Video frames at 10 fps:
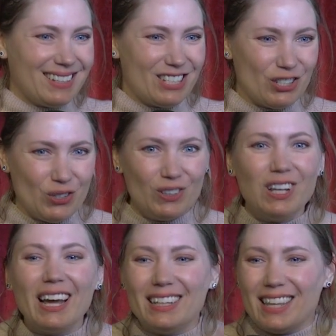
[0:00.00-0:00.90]
to
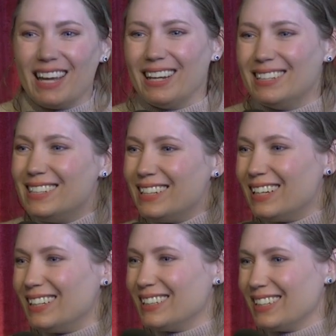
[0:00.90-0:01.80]
light that
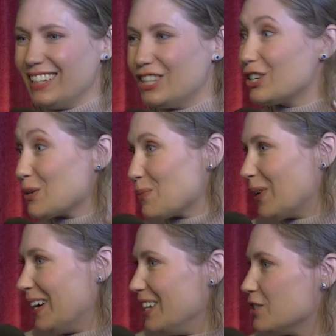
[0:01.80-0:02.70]
idea in their
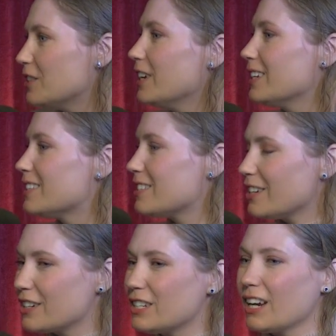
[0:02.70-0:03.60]
brain so they can
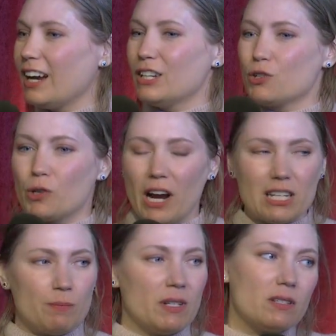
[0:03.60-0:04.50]
start to kind of
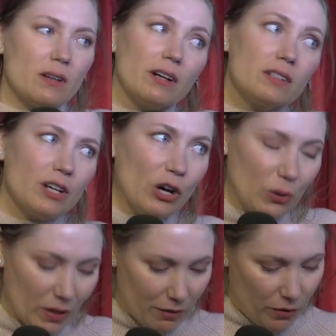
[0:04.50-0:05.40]
grasp it, start to
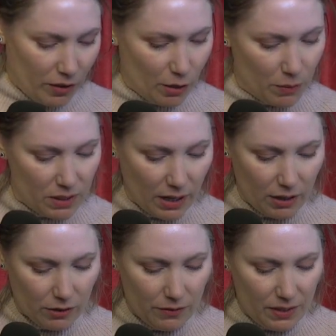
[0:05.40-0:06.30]
own it for
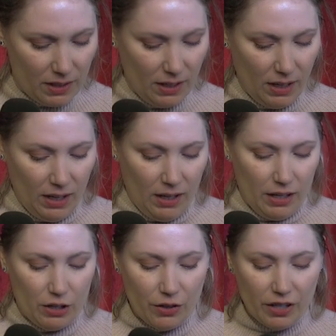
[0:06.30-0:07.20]
themselves.
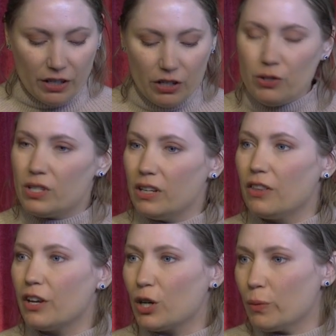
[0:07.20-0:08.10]
They're using
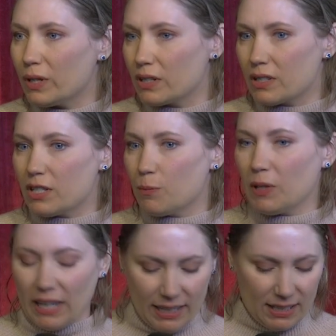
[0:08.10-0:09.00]
their words to
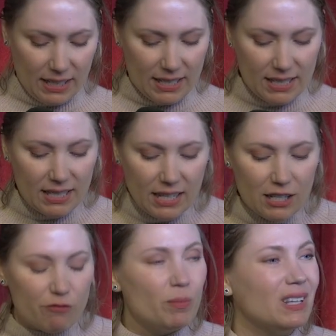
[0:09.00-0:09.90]
plant a seed
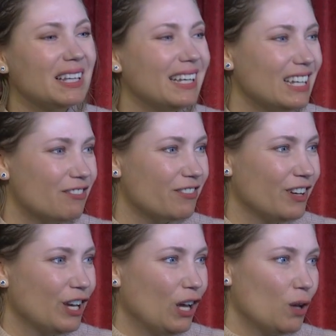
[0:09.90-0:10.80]
of belief,
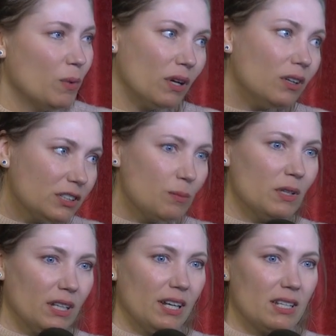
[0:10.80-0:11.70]
but
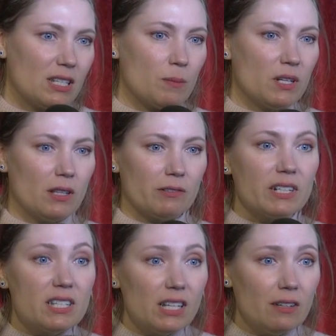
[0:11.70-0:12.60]
ultimately it's up to the
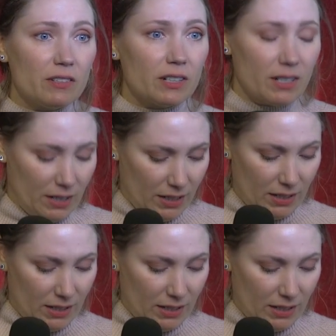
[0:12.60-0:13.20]
receiver